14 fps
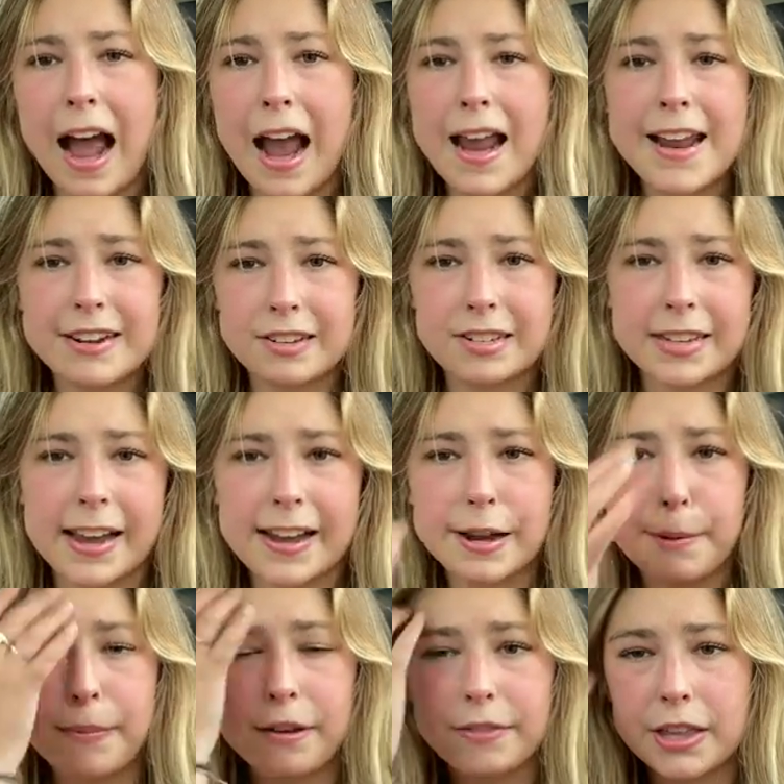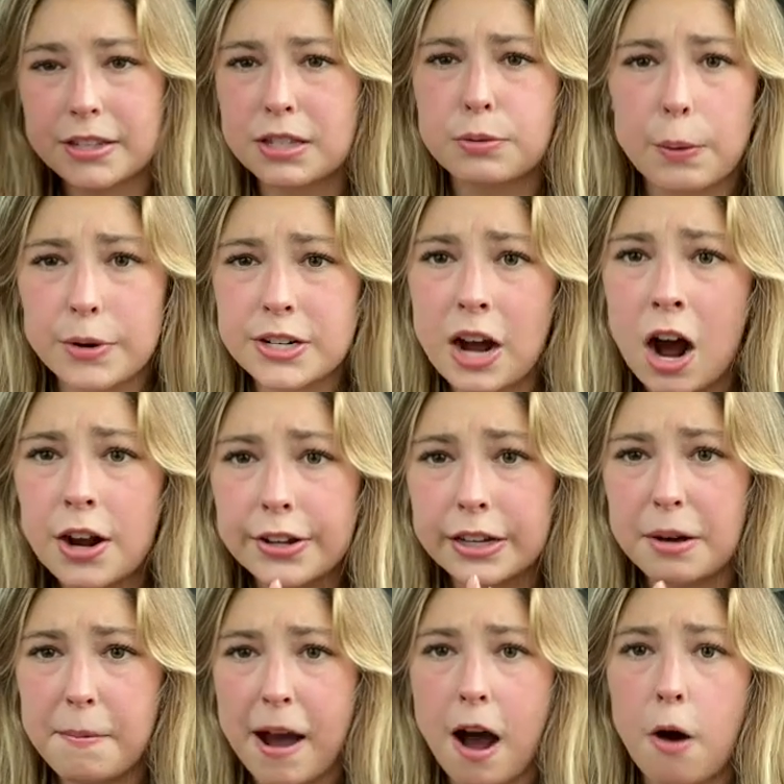I hate to say it, but this is what we're talking
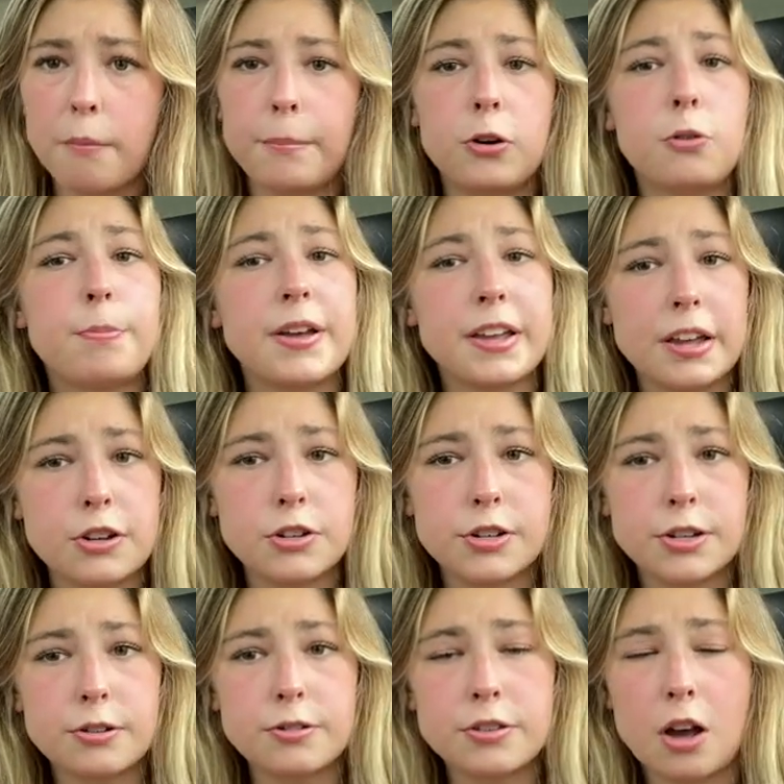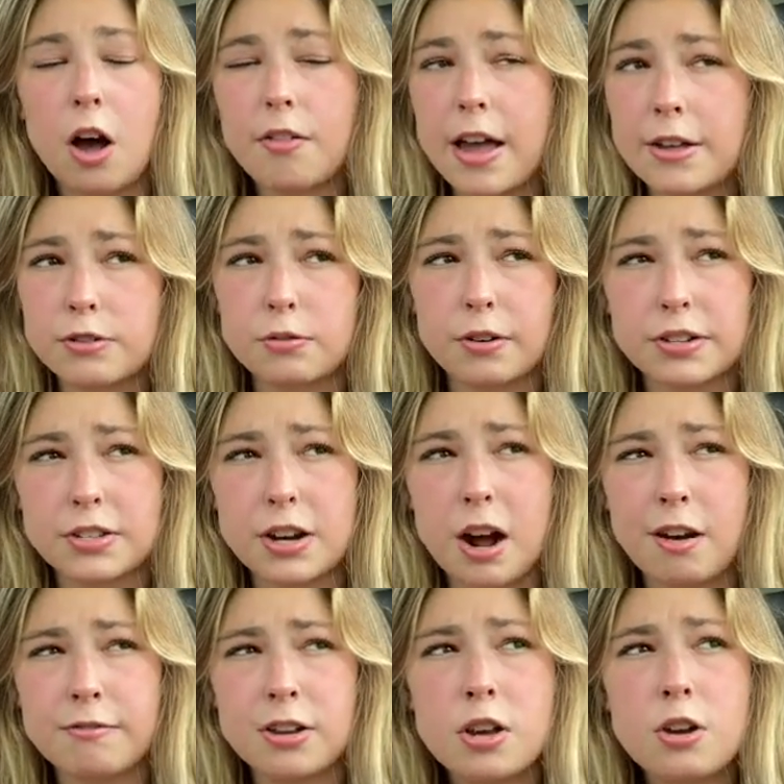about pooping issues, all that sort of
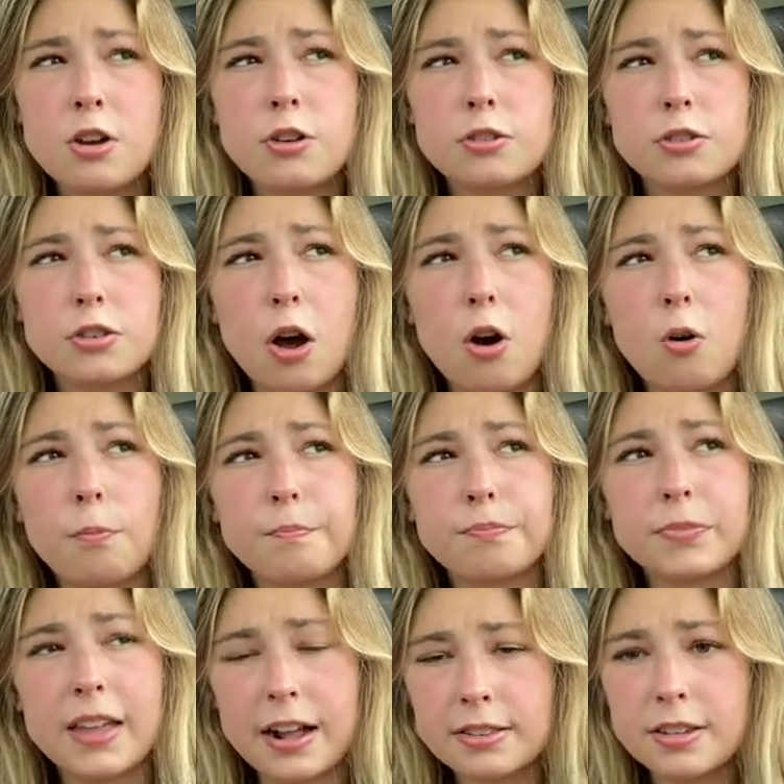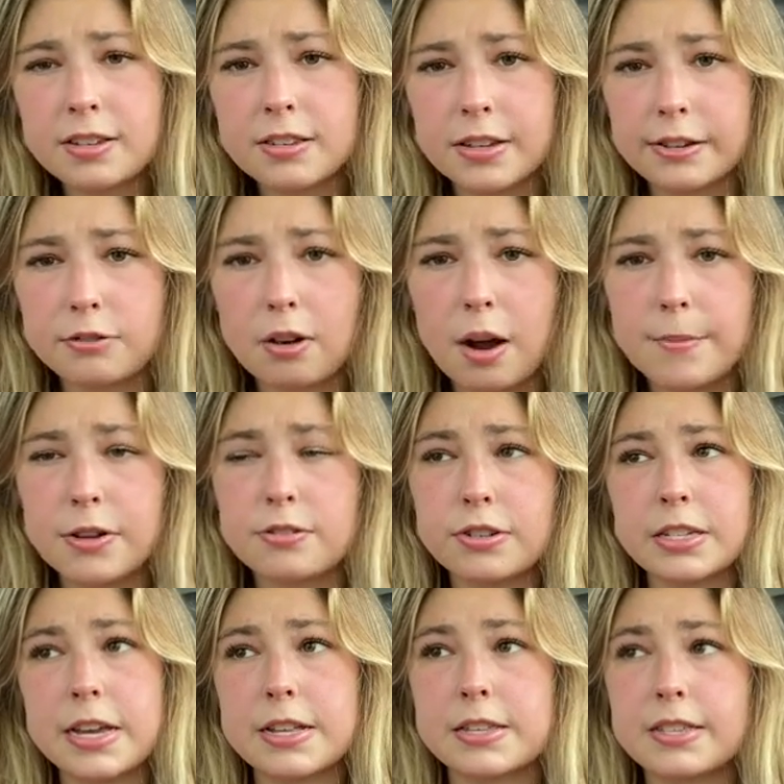stuff. So that's a syndrome. You
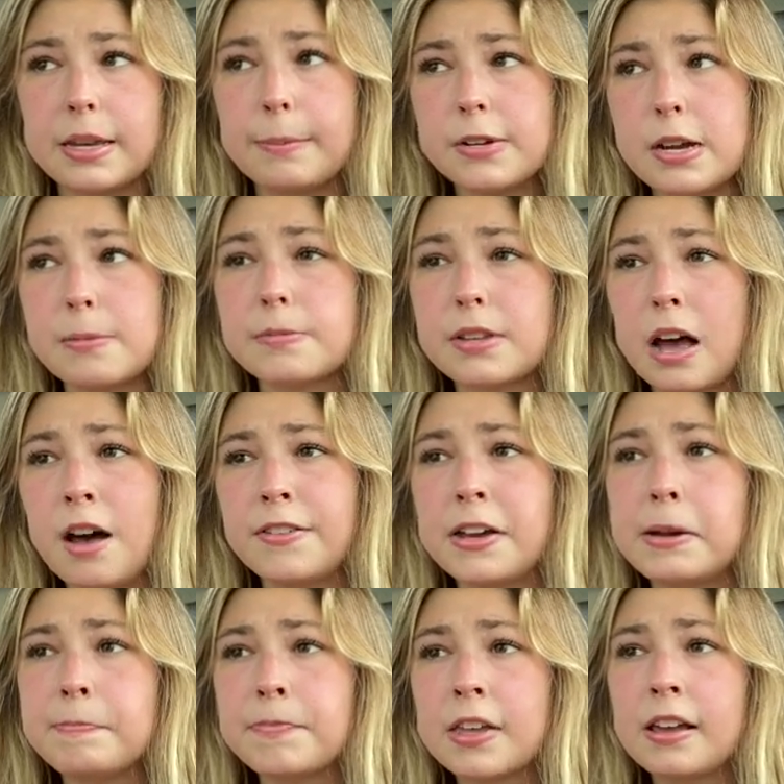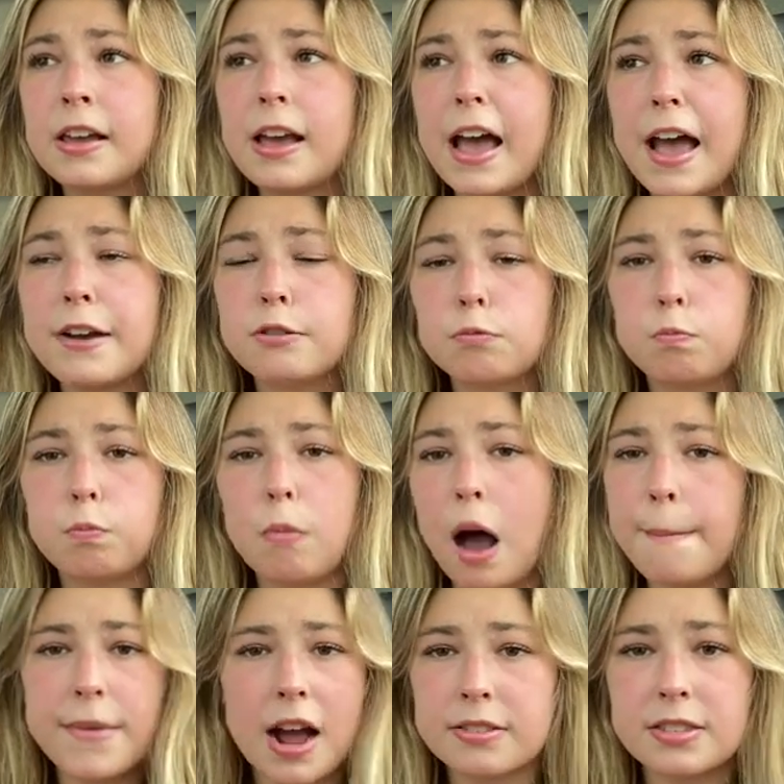just get symptoms of it. And
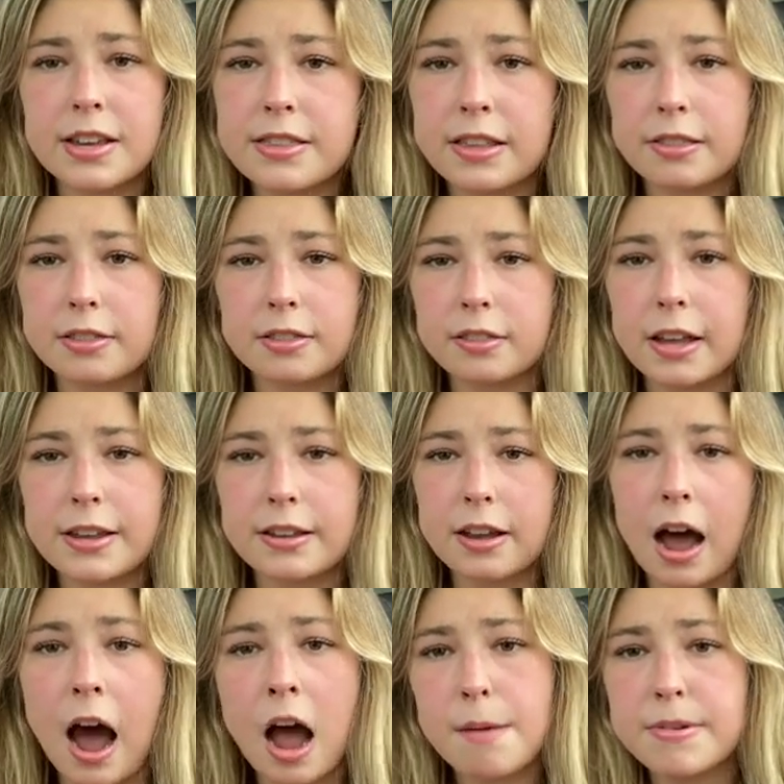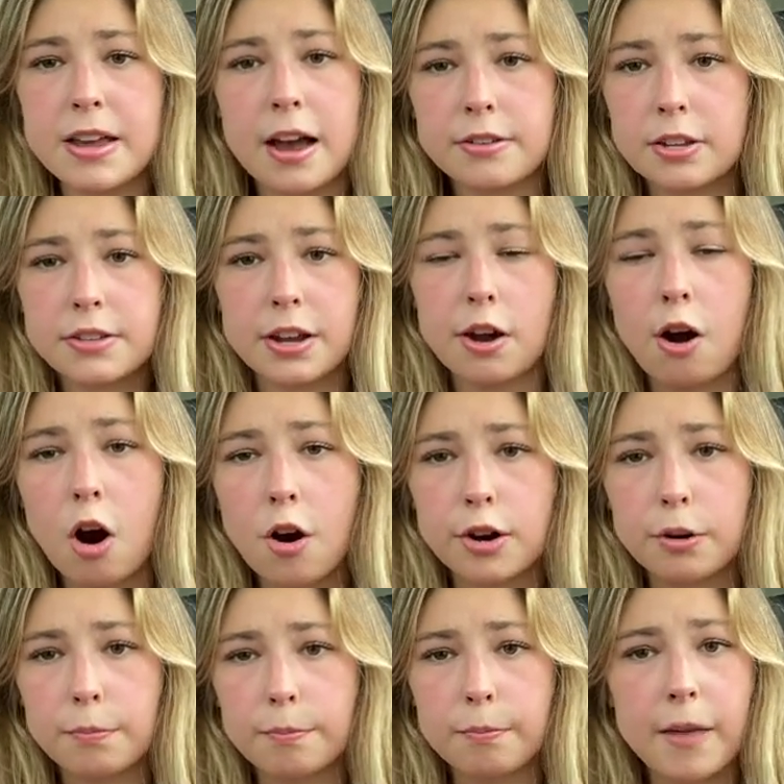I'm not saying that like IBS is it hard
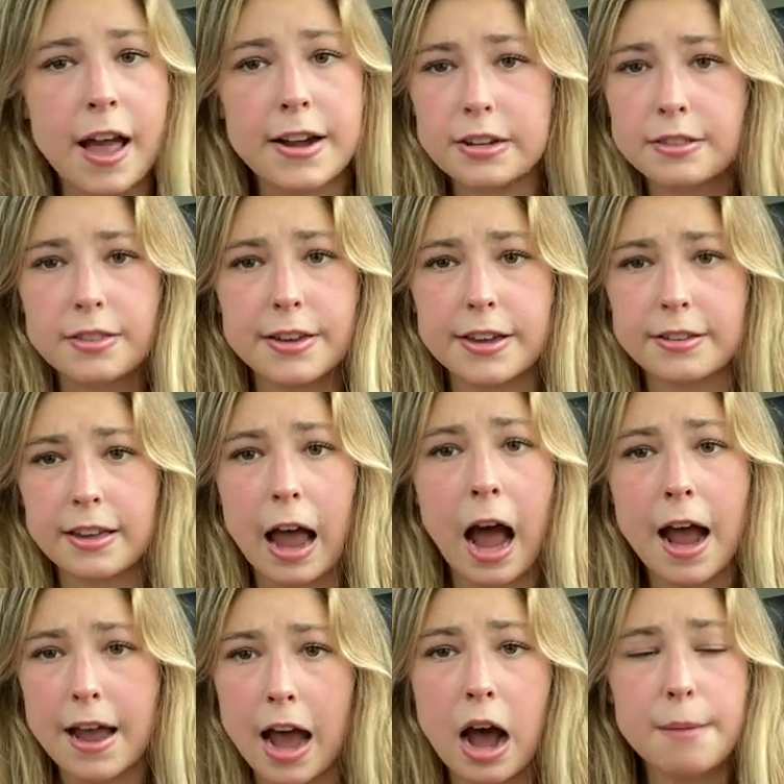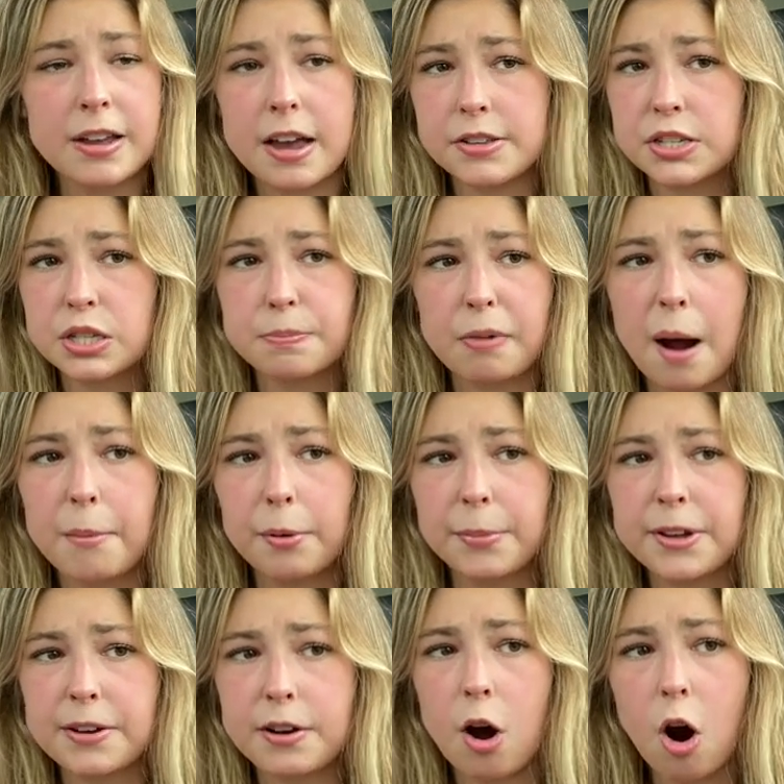or anything. I- IBS is
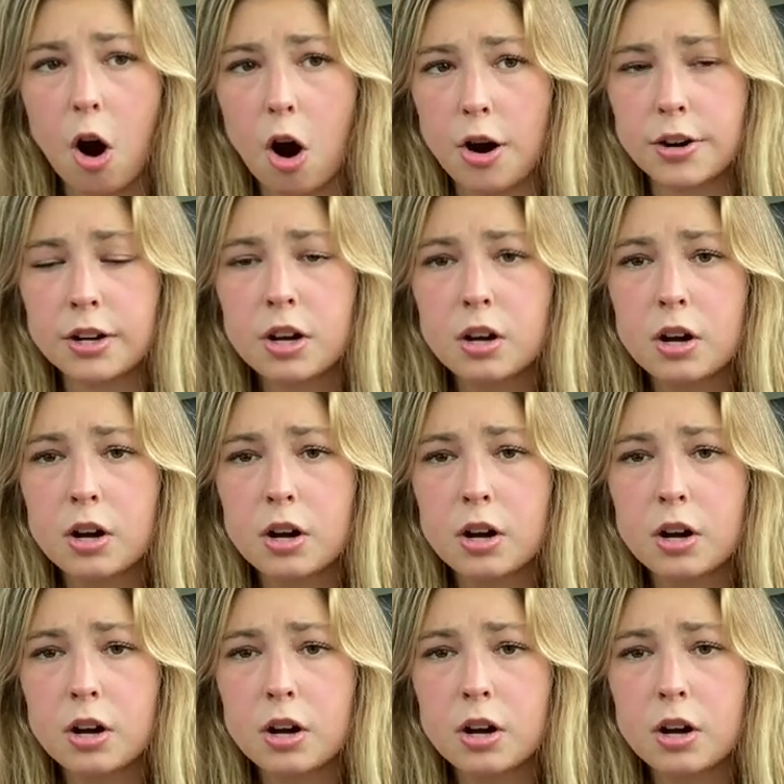probably hard.